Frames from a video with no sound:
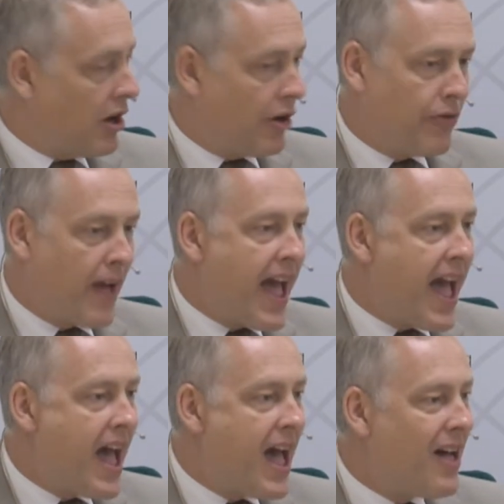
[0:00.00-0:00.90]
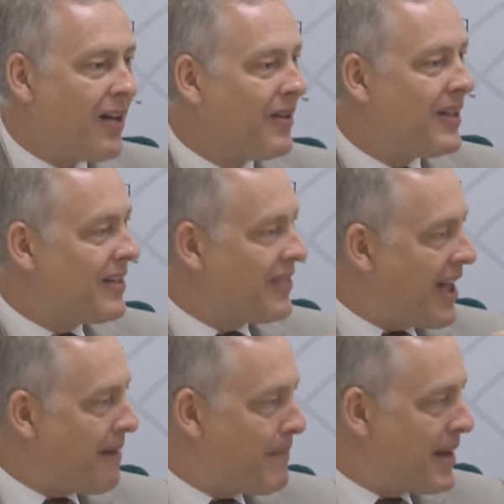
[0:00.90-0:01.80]
of how
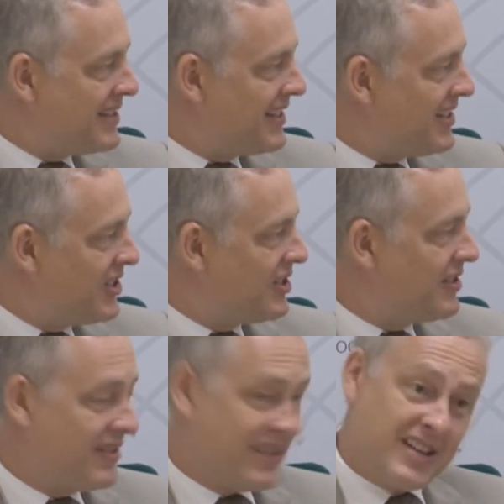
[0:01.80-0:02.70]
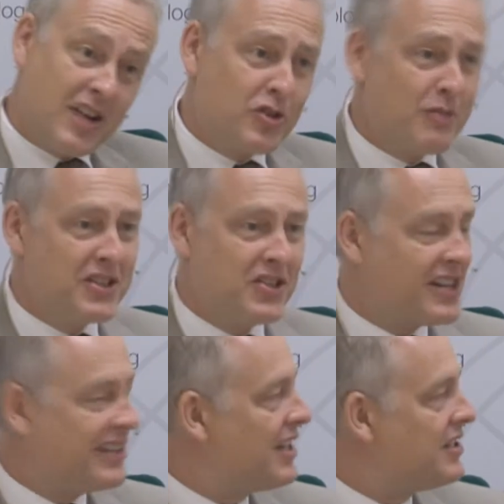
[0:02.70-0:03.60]
that message, the central message
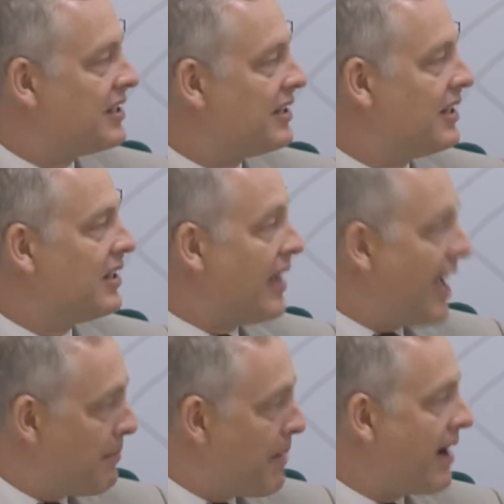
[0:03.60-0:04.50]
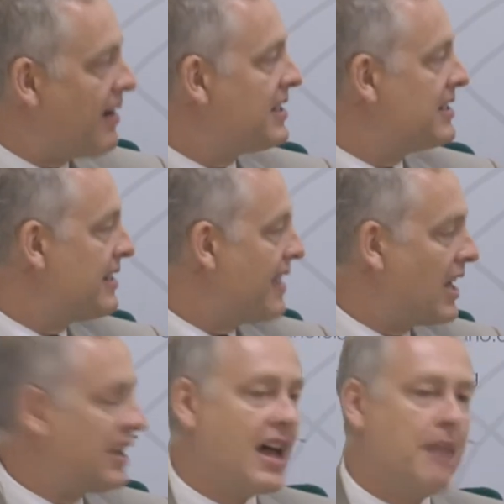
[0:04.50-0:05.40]
out of London, out of Paris,
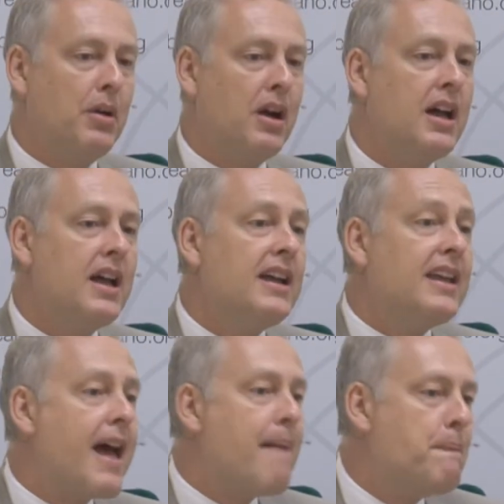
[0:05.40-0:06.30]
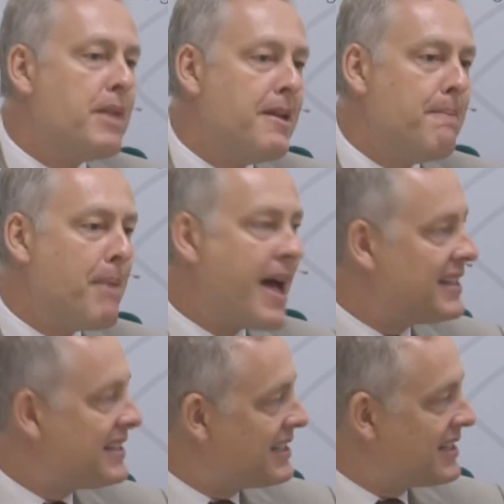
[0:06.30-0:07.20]
out of Canberra, can be
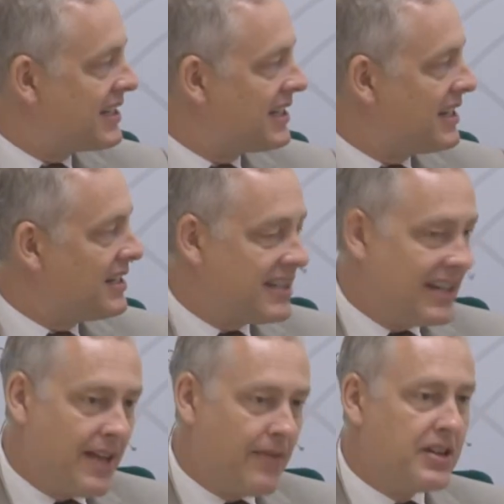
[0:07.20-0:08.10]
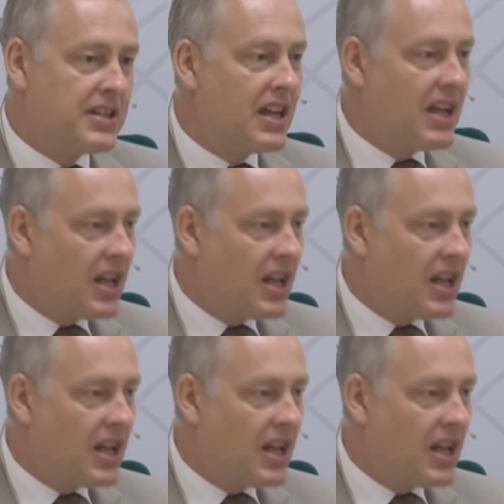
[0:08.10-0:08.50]
best delivered